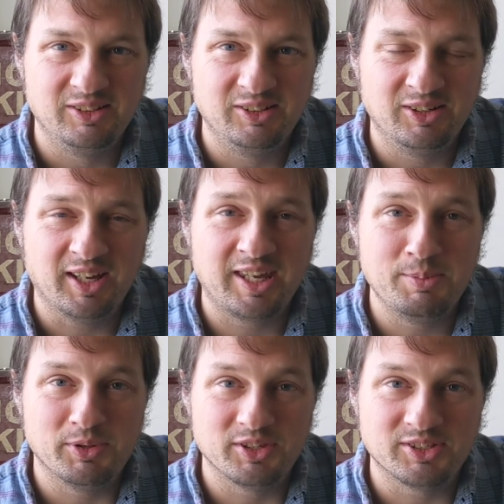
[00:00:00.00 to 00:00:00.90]
you're not
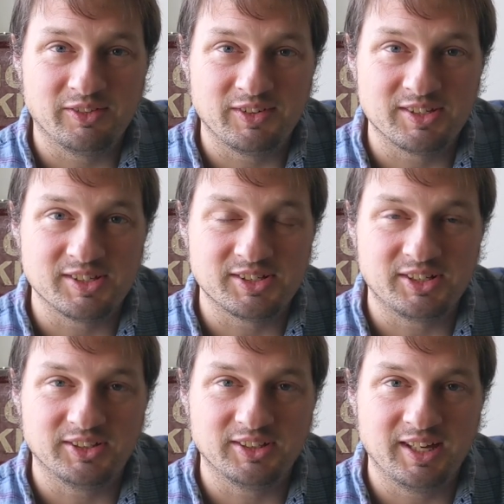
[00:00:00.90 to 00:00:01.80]
keeping the stuff
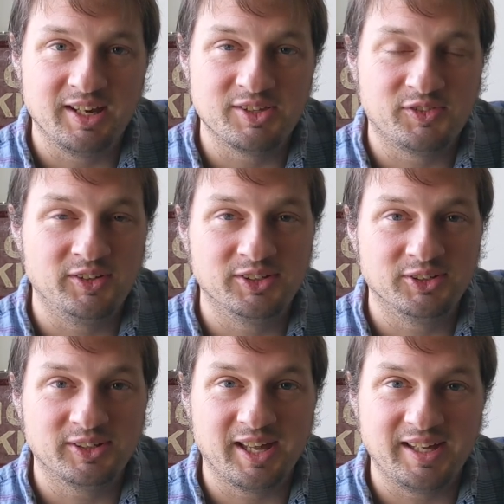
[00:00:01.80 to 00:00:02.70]
necessarily, and it's fun to
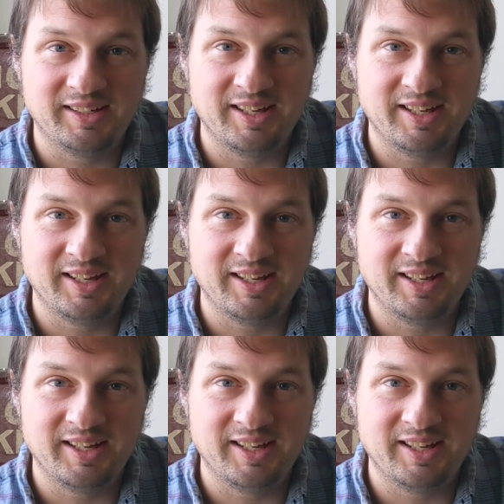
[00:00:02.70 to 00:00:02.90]
look at,